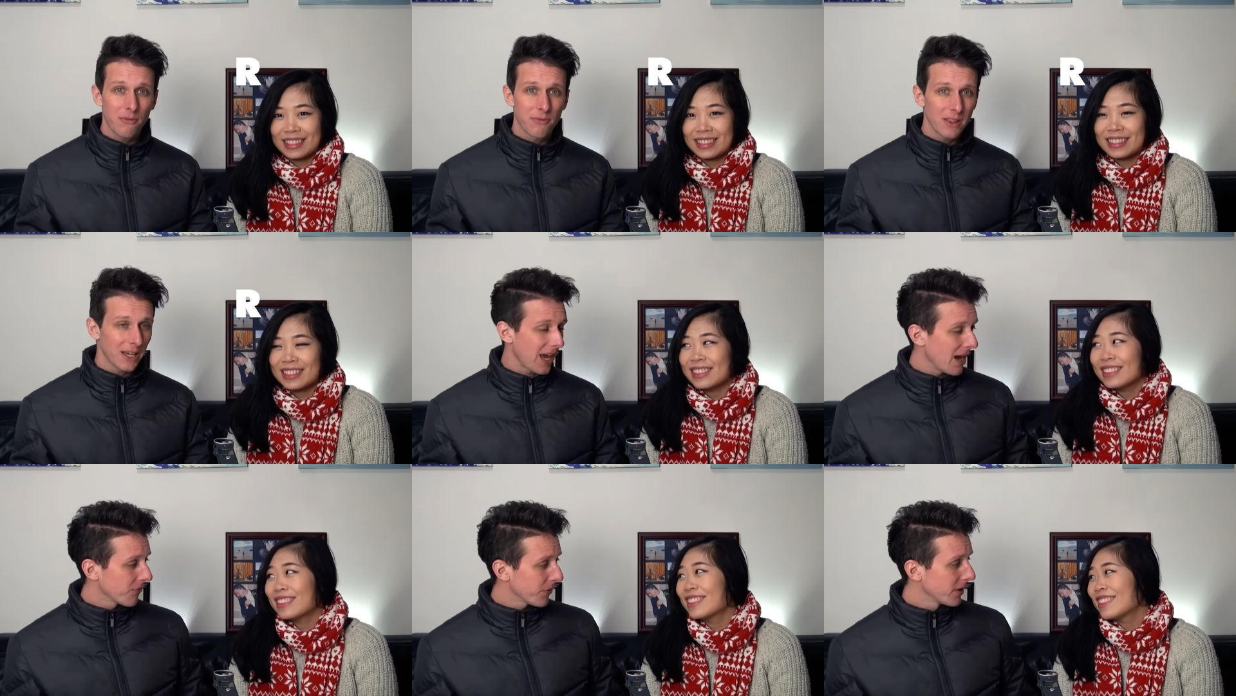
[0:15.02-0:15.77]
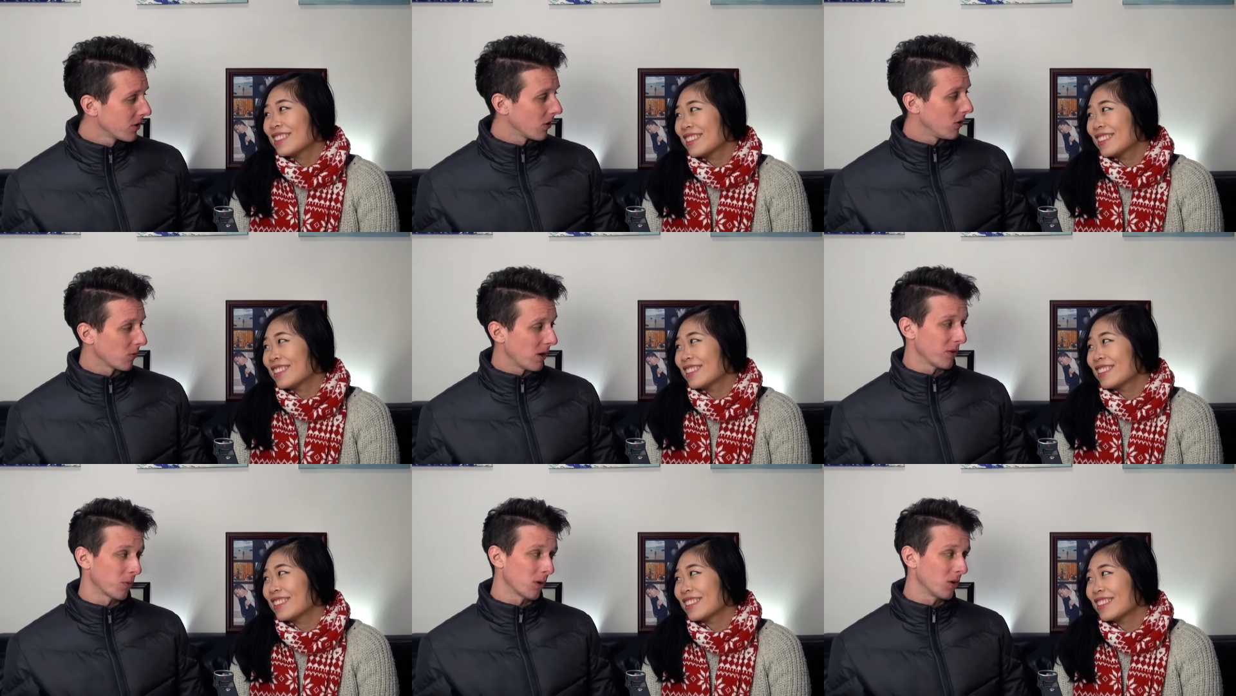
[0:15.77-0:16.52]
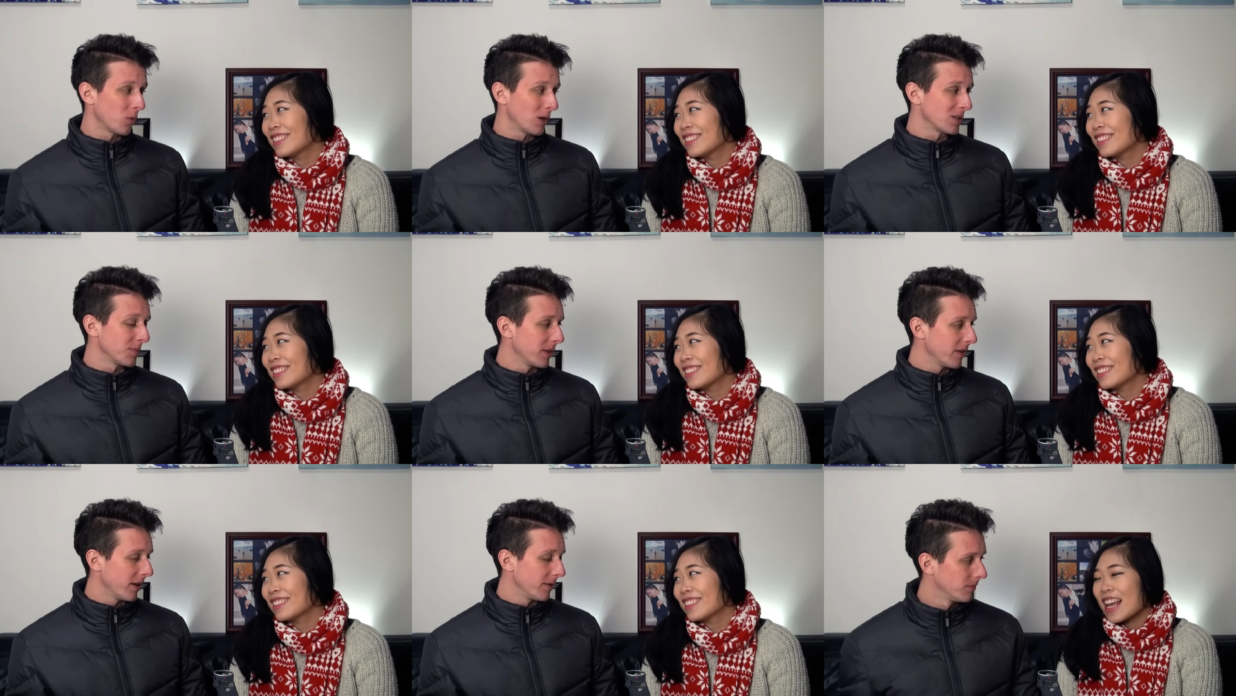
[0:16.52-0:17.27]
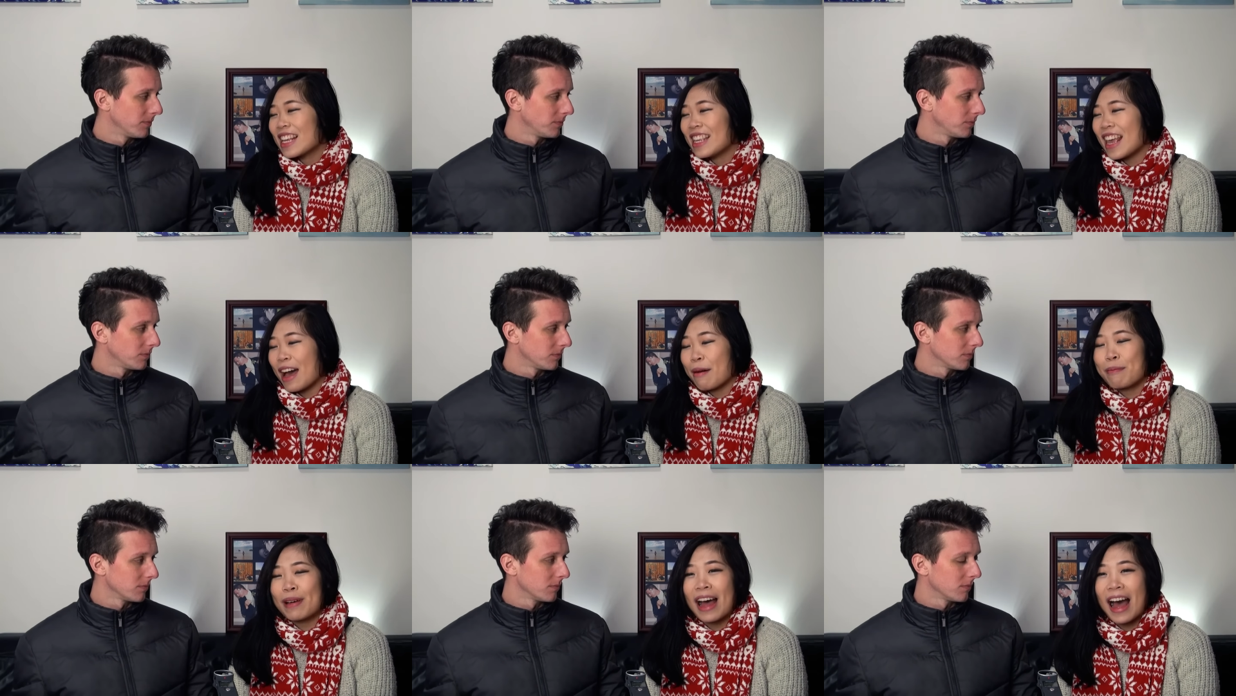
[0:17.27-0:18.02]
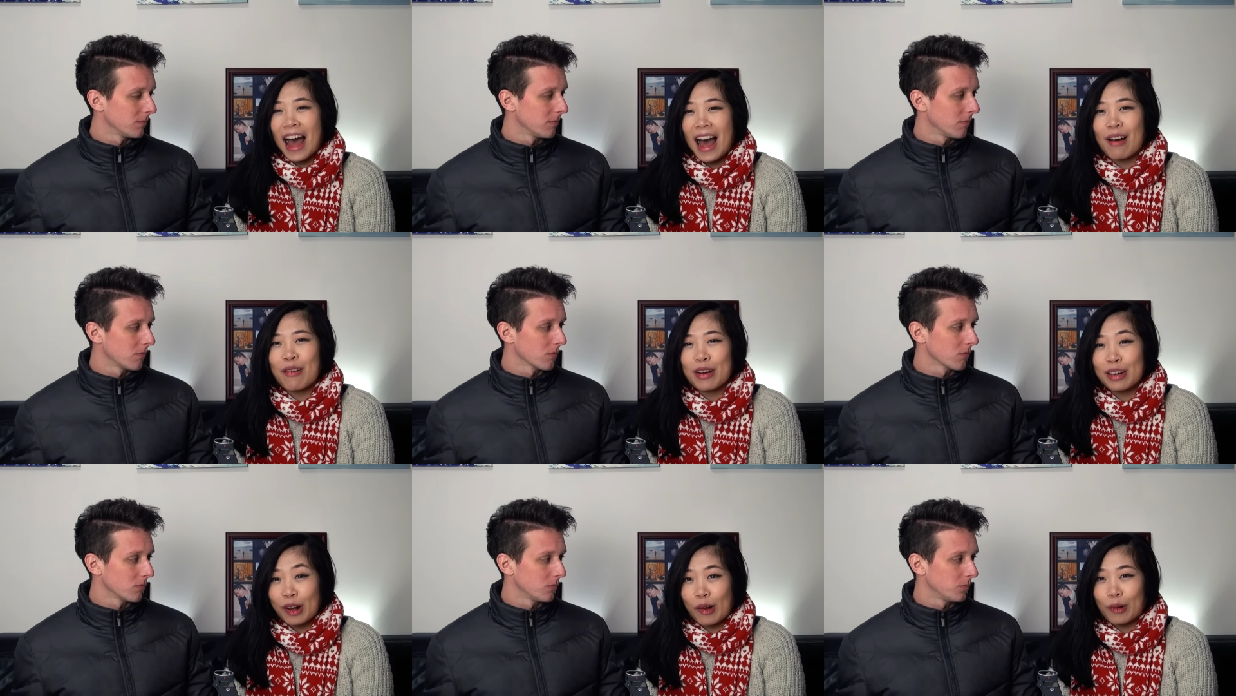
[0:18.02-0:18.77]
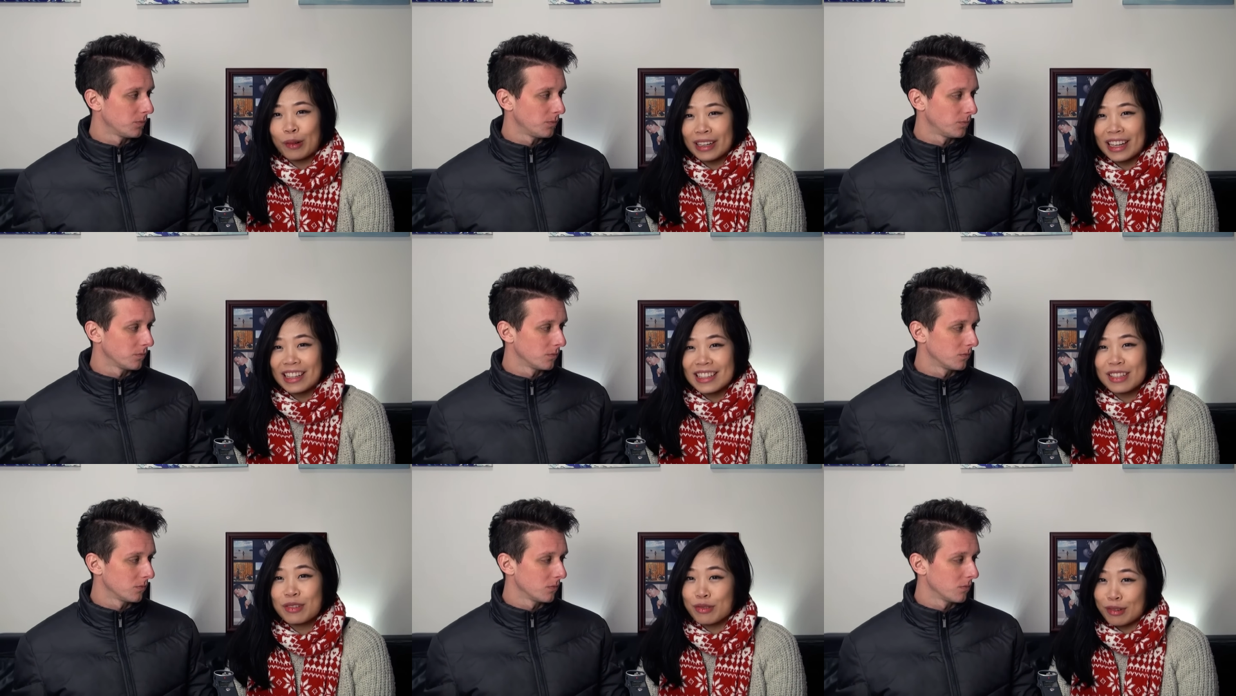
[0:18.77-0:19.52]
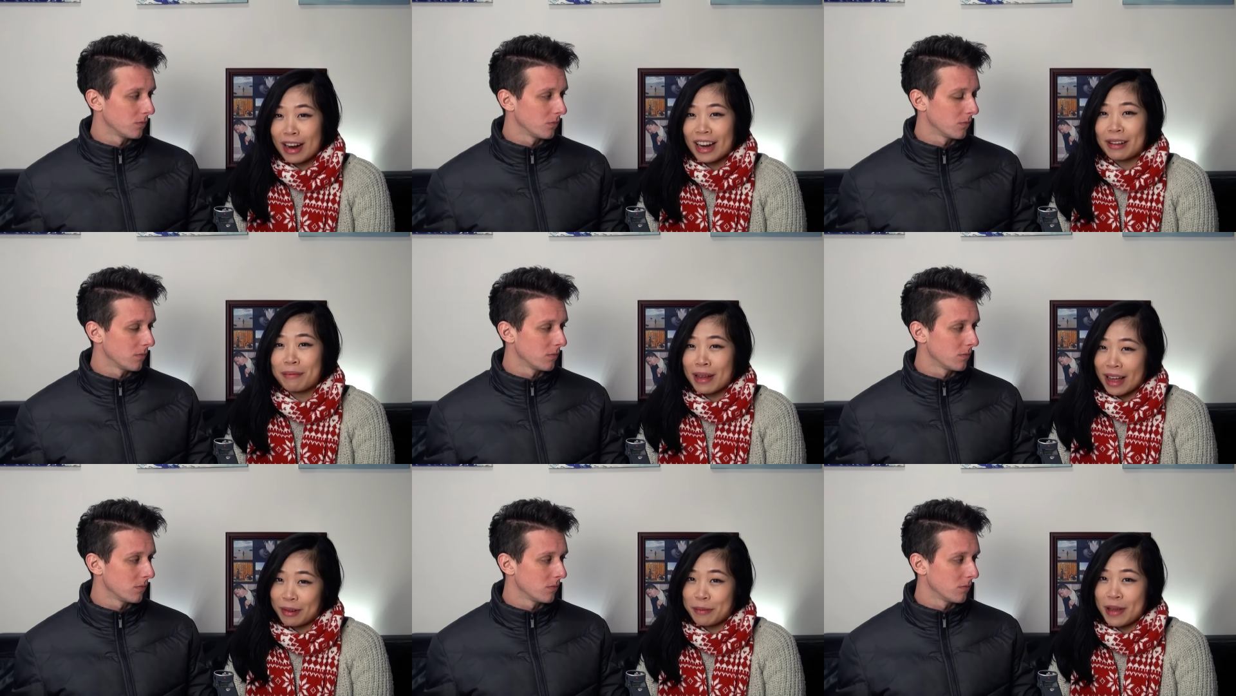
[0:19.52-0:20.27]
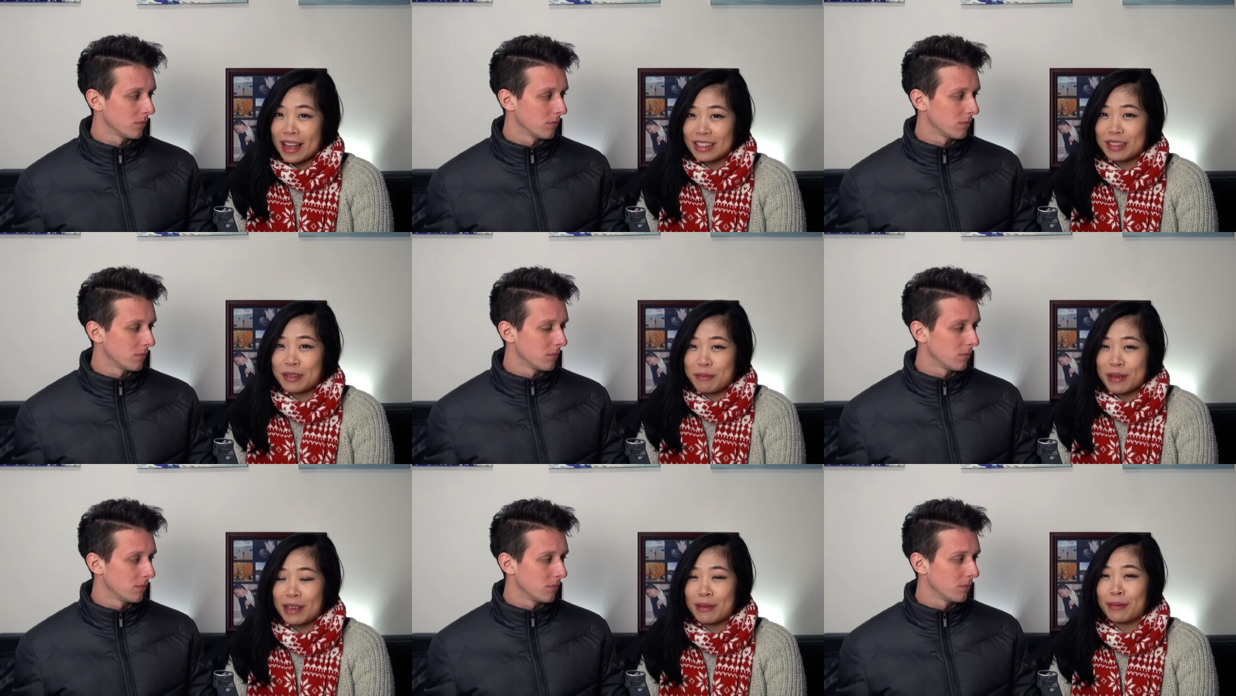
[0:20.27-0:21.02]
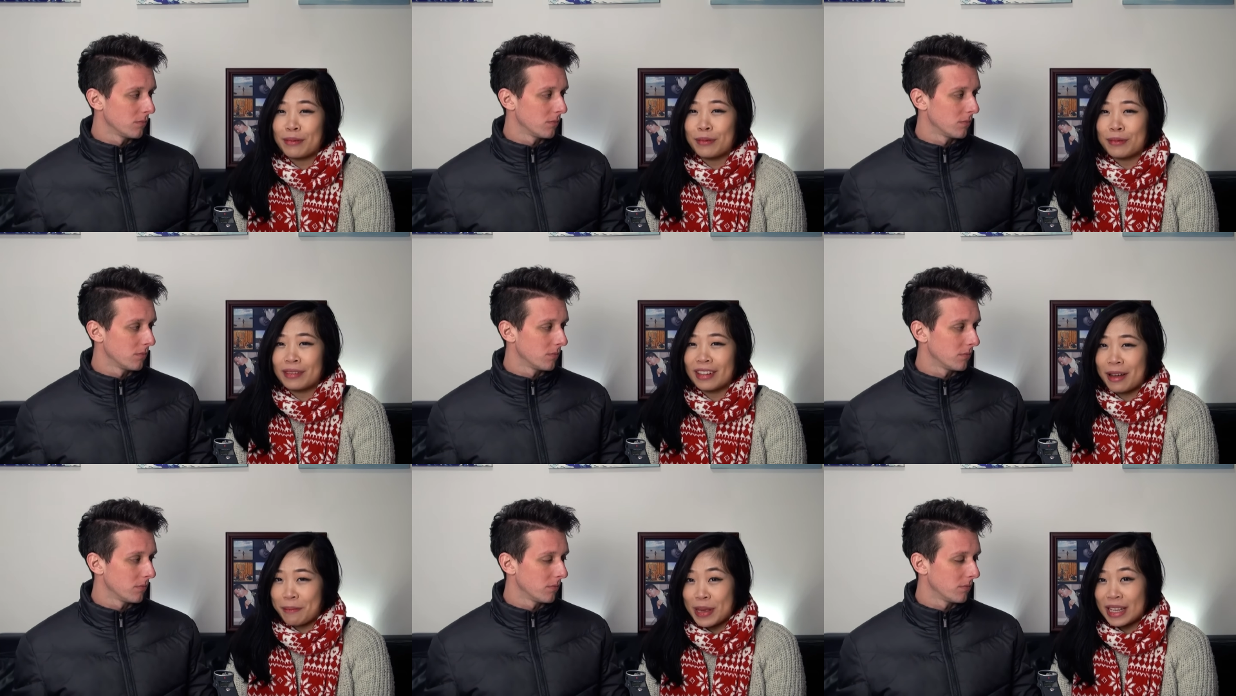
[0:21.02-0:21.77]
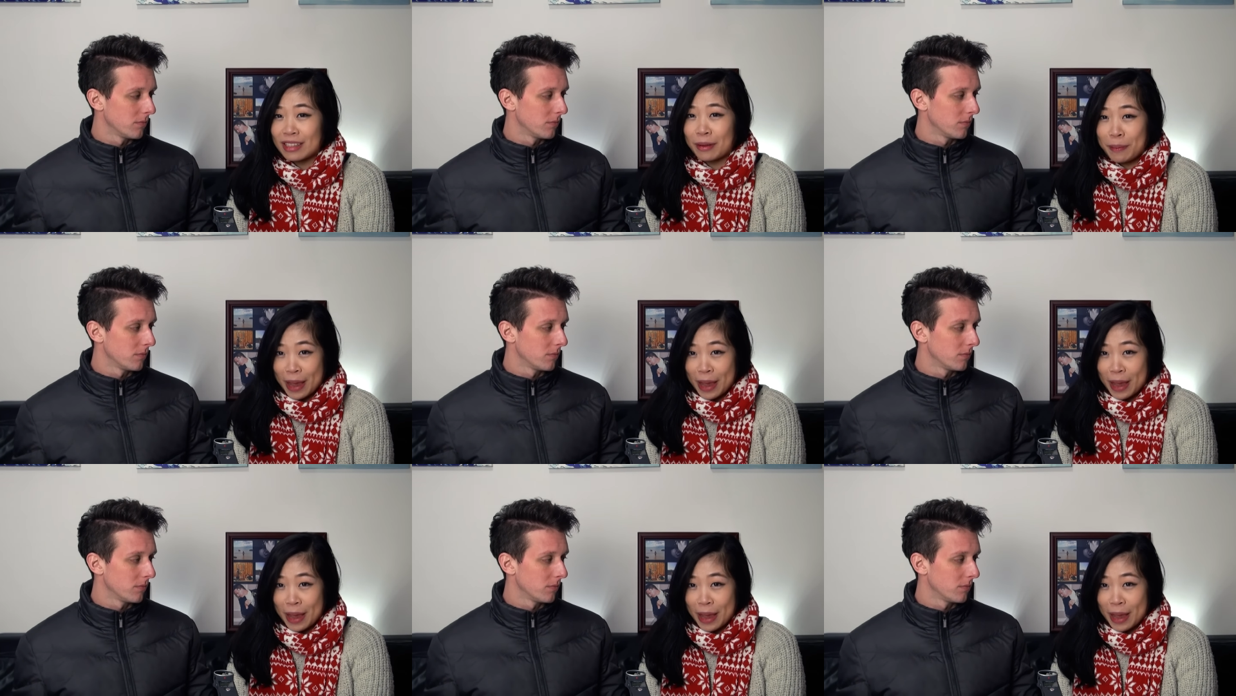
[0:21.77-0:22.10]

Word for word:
Speaker 1: I feel like every girl around the world wants to be thin.
Speaker 2: Yeah, but our goal is trying our best to be a piece of